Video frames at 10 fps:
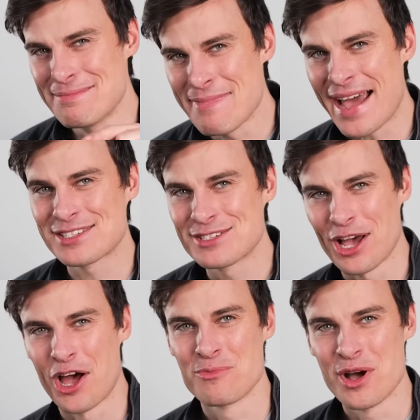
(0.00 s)
in Max's
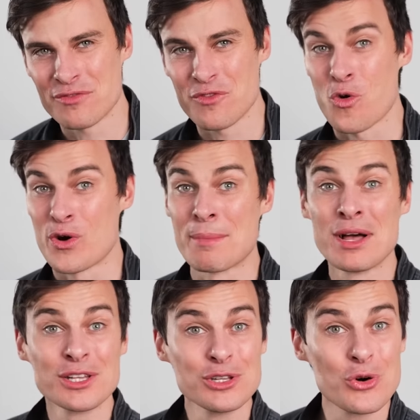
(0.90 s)
homework for him.
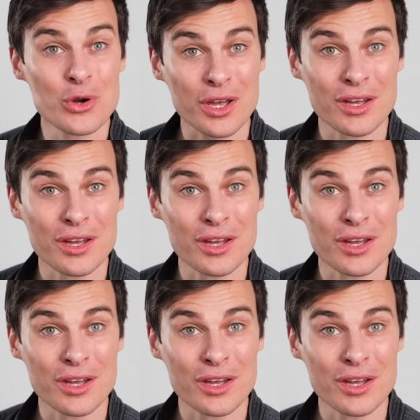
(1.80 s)
Look.